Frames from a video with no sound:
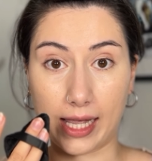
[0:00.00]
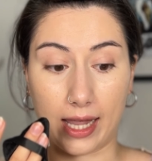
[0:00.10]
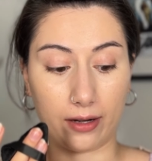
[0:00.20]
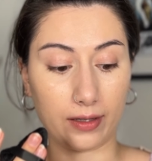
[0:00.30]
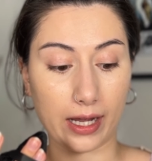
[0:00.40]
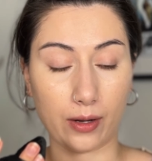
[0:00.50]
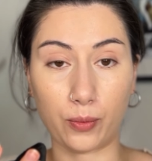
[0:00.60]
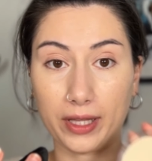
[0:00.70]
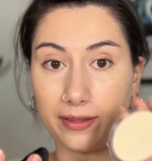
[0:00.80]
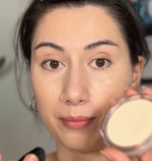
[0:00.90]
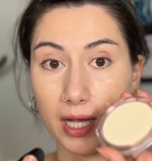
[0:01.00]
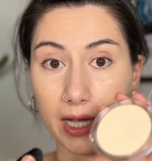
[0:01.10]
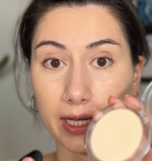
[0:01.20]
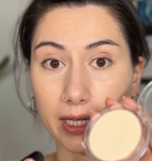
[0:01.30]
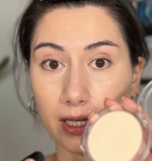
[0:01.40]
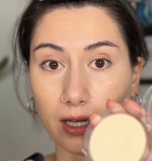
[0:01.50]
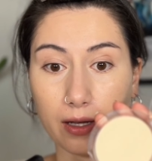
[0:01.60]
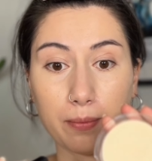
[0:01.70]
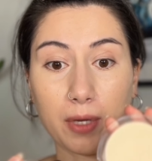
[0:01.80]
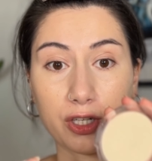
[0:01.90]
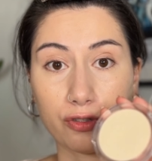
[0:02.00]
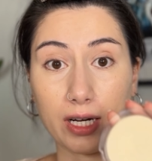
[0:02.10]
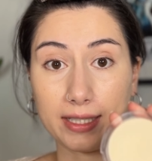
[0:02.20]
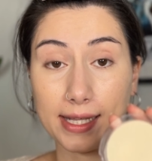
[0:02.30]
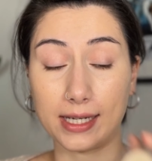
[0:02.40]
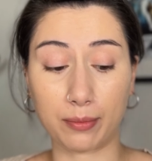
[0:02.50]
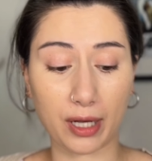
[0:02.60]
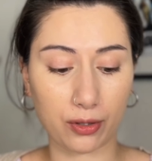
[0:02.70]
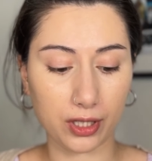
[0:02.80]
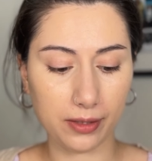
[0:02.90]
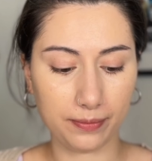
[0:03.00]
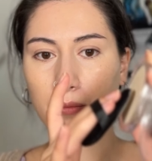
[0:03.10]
area with my under eye setting powder.